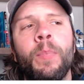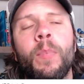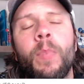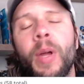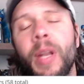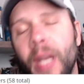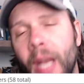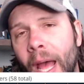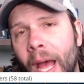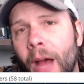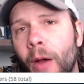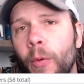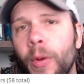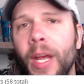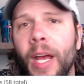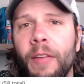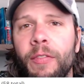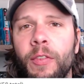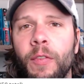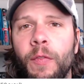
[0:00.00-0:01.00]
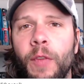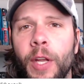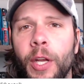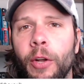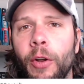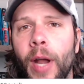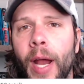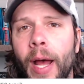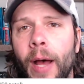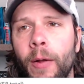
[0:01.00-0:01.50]
But now we have to
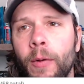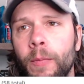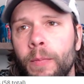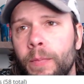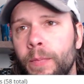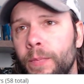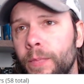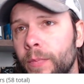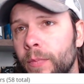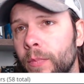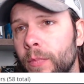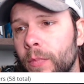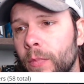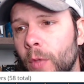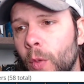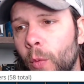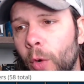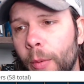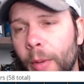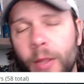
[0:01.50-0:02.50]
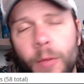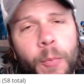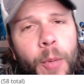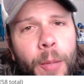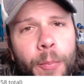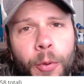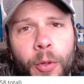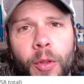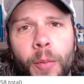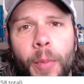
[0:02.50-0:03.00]
figure out, what about the
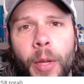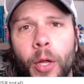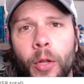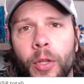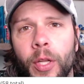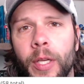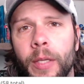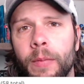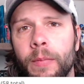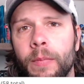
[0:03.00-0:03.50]
people in the building?